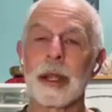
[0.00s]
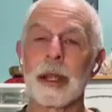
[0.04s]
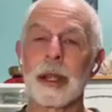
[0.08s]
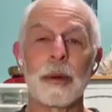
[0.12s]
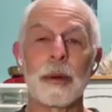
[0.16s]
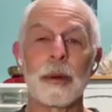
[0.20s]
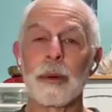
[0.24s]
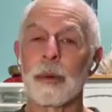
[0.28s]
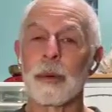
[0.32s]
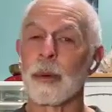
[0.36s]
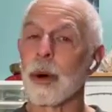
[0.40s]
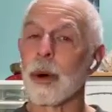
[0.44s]

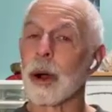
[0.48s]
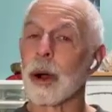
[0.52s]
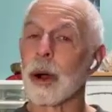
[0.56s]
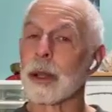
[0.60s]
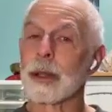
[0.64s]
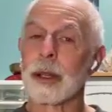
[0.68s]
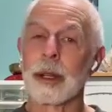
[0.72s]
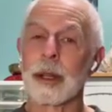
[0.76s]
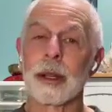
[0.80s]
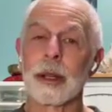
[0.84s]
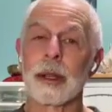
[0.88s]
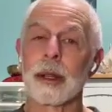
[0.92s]
she
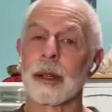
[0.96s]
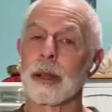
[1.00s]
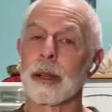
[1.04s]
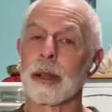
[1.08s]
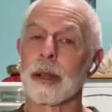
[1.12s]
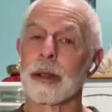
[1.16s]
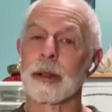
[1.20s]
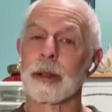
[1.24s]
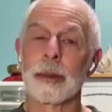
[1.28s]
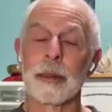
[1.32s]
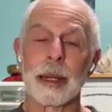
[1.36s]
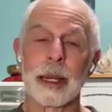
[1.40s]

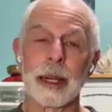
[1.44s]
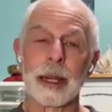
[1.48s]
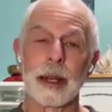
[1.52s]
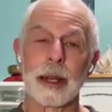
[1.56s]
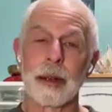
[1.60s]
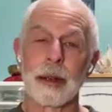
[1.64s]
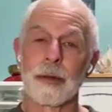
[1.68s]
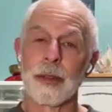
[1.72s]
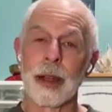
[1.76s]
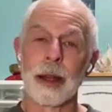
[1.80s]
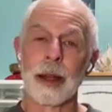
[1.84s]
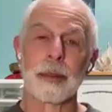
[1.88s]
wanted to
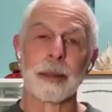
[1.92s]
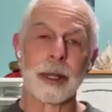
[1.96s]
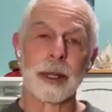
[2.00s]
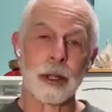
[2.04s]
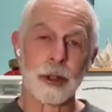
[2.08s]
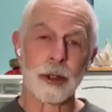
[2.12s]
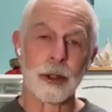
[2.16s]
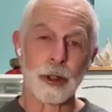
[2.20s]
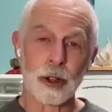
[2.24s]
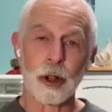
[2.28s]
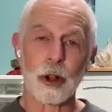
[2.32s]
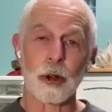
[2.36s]
be near
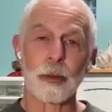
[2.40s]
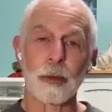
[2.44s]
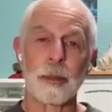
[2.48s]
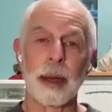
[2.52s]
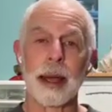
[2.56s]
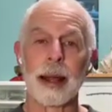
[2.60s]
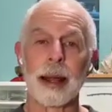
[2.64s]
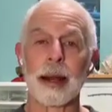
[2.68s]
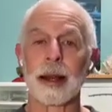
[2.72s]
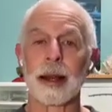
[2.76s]
family so